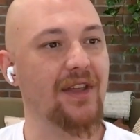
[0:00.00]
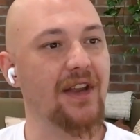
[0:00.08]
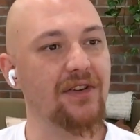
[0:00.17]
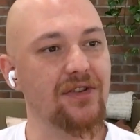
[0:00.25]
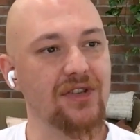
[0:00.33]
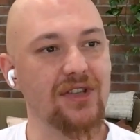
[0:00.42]
The
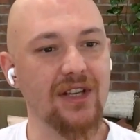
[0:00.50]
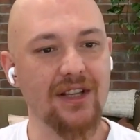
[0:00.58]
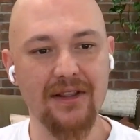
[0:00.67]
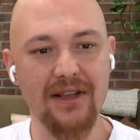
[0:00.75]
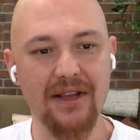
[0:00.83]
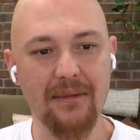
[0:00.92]
interesting
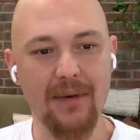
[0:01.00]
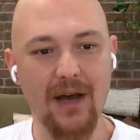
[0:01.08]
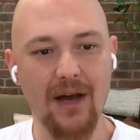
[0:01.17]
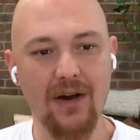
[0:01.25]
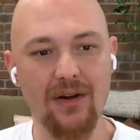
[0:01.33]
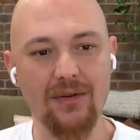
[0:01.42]
thing
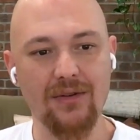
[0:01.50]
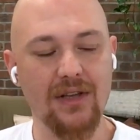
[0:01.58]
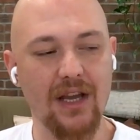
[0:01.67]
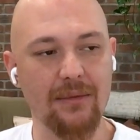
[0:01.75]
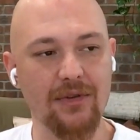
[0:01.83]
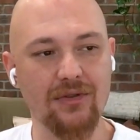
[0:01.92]
about
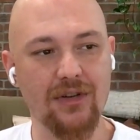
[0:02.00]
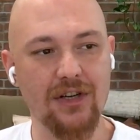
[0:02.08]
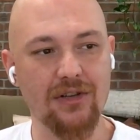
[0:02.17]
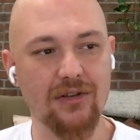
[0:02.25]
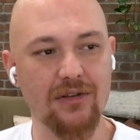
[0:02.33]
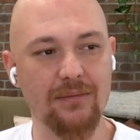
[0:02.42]
I Am a
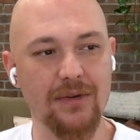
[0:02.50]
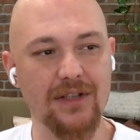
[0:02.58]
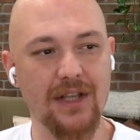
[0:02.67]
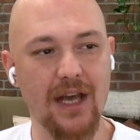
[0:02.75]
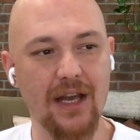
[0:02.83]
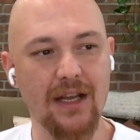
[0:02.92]
Strange Loop
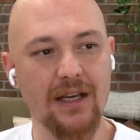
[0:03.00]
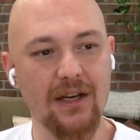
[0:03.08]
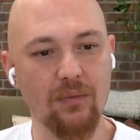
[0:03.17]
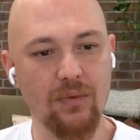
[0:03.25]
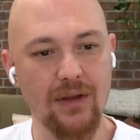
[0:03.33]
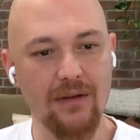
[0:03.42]
is that
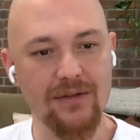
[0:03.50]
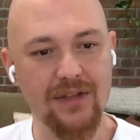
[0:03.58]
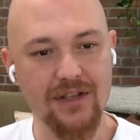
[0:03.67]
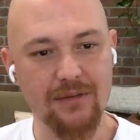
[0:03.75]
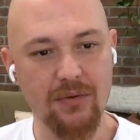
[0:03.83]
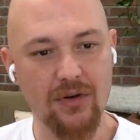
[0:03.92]
it
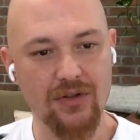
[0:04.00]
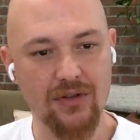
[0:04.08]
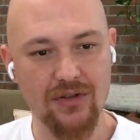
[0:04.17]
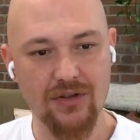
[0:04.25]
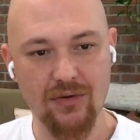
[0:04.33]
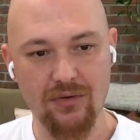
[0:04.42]
weaves his
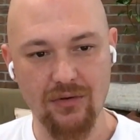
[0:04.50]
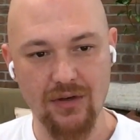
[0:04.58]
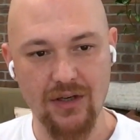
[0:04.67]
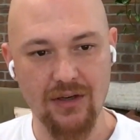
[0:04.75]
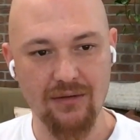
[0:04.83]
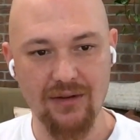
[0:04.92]
personal
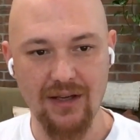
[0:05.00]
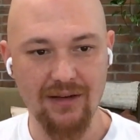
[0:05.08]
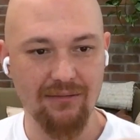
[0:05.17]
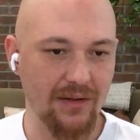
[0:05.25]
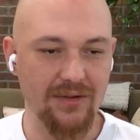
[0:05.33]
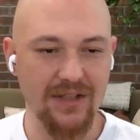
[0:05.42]
story of
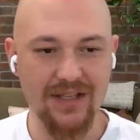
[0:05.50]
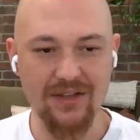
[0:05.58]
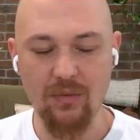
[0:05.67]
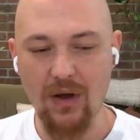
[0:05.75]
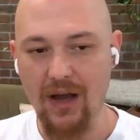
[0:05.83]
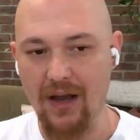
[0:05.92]
like losing
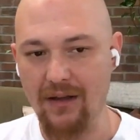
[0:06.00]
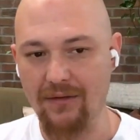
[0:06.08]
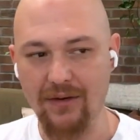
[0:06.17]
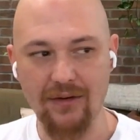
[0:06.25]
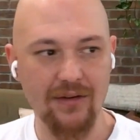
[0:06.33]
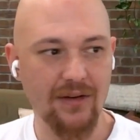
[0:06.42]
his wife
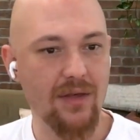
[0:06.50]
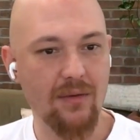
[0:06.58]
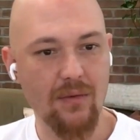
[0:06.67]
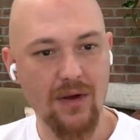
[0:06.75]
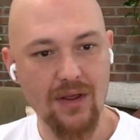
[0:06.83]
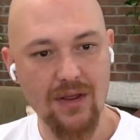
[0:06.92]
and
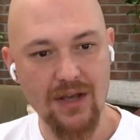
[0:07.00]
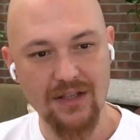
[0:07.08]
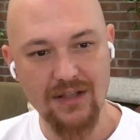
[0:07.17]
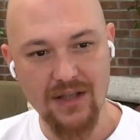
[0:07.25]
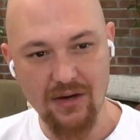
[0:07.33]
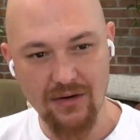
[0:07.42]
with
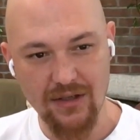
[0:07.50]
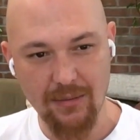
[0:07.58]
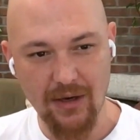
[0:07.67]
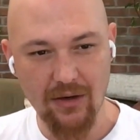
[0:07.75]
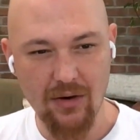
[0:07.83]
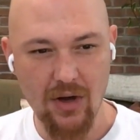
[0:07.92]
his theories
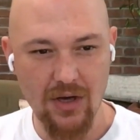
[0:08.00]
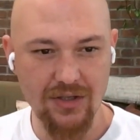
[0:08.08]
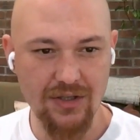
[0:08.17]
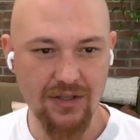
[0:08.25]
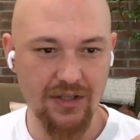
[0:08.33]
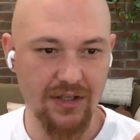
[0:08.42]
about
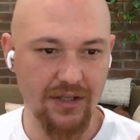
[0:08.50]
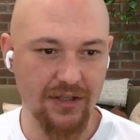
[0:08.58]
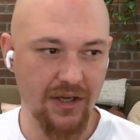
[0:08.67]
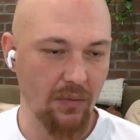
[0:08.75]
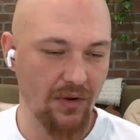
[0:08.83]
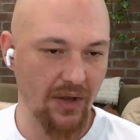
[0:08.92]

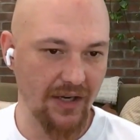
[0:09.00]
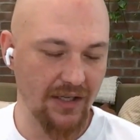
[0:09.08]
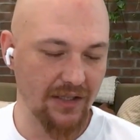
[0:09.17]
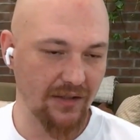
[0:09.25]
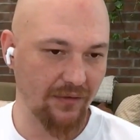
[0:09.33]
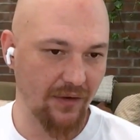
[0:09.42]
consciousness with
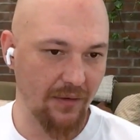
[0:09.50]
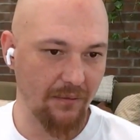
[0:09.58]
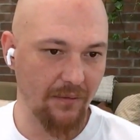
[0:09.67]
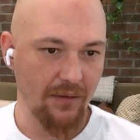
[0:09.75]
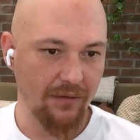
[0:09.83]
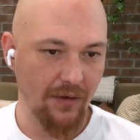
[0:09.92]
ideas
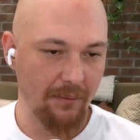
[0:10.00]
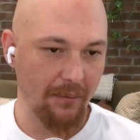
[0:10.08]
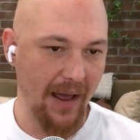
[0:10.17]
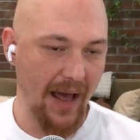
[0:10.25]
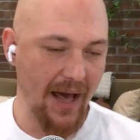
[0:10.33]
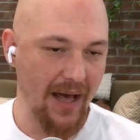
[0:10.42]
from
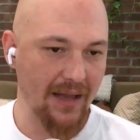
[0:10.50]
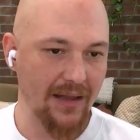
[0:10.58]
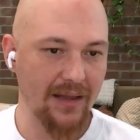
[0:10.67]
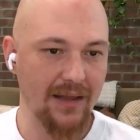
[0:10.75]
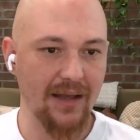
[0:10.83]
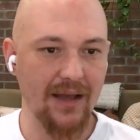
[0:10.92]

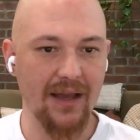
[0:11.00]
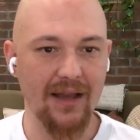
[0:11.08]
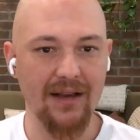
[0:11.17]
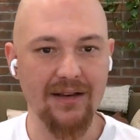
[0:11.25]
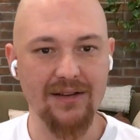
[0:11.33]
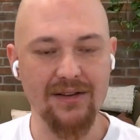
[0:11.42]
math,
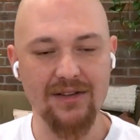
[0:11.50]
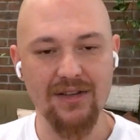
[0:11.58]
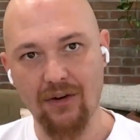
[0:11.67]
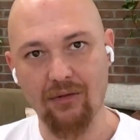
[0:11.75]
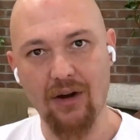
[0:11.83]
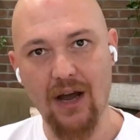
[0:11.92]
and
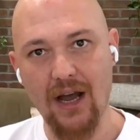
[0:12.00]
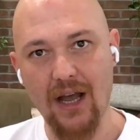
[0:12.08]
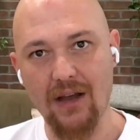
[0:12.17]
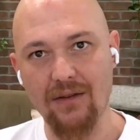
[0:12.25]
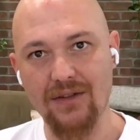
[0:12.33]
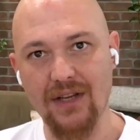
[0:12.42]

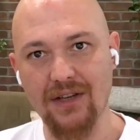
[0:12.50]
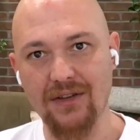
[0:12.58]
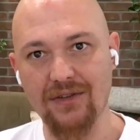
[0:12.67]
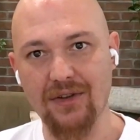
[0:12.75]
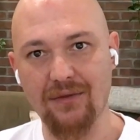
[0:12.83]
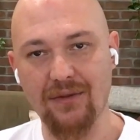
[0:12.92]
arrives at
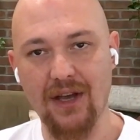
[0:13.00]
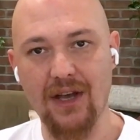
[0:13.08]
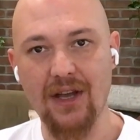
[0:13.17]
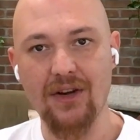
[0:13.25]
a sort of a